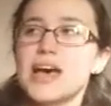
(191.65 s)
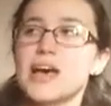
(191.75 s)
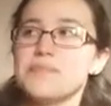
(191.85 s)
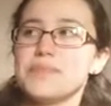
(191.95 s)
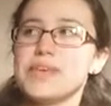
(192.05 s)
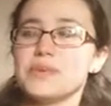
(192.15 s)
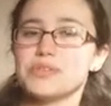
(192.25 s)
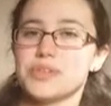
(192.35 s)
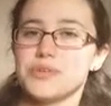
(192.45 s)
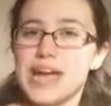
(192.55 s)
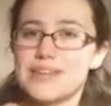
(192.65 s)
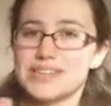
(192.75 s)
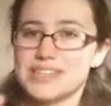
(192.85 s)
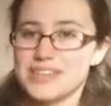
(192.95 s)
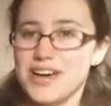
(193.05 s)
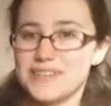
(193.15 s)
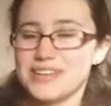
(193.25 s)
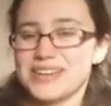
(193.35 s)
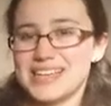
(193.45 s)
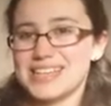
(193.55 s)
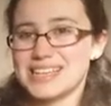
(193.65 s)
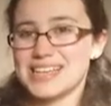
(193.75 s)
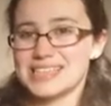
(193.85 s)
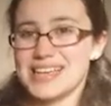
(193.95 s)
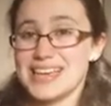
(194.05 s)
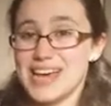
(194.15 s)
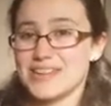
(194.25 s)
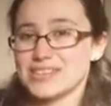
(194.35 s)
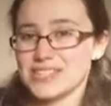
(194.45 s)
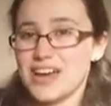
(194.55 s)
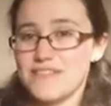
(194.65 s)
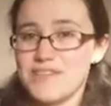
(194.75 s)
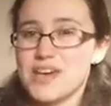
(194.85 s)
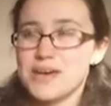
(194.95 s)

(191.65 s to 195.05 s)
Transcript: Um, he also carries a knife, and he says that he carries a knife